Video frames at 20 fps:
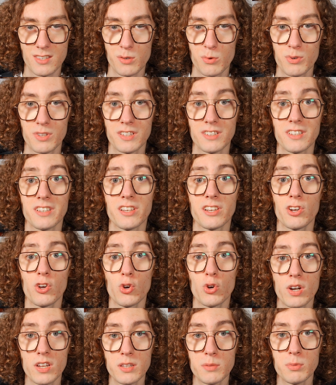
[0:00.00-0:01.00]
with an
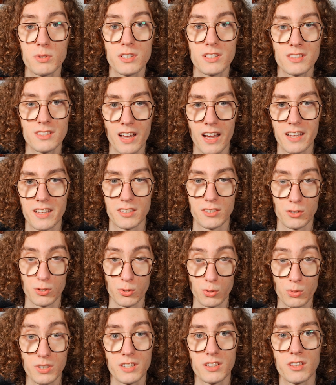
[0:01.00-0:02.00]
incredibly tight
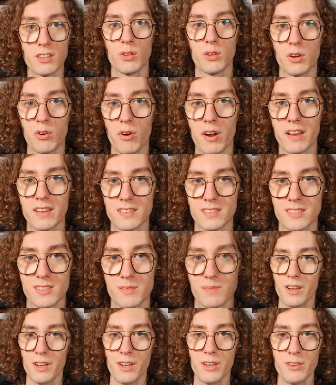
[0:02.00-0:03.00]
tuning
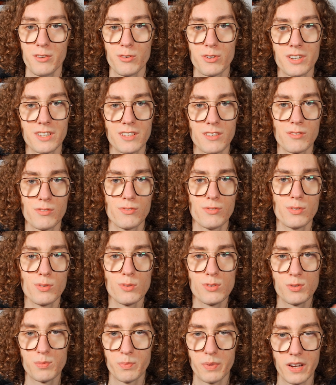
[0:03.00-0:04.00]
tolerance. You're getting
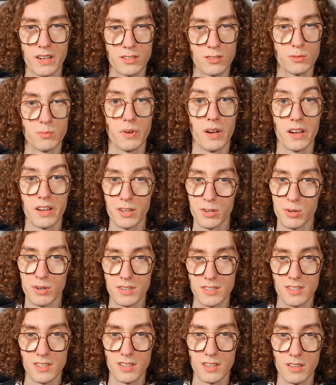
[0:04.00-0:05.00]
full spectrum
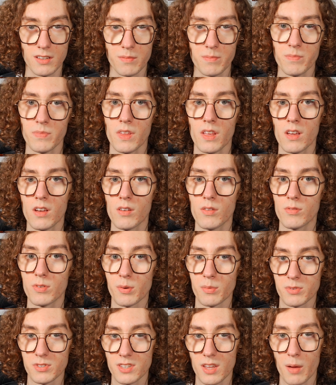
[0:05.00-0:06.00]
accuracy,
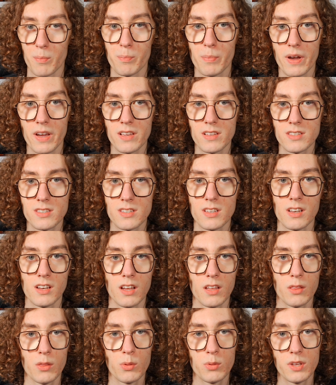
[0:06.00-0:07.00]
from sub-bass
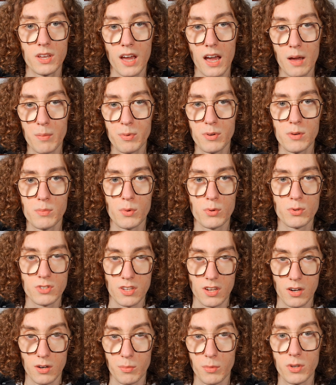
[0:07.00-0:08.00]
to the uppermost
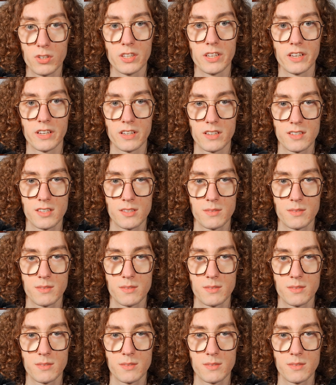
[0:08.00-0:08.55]
harmonics.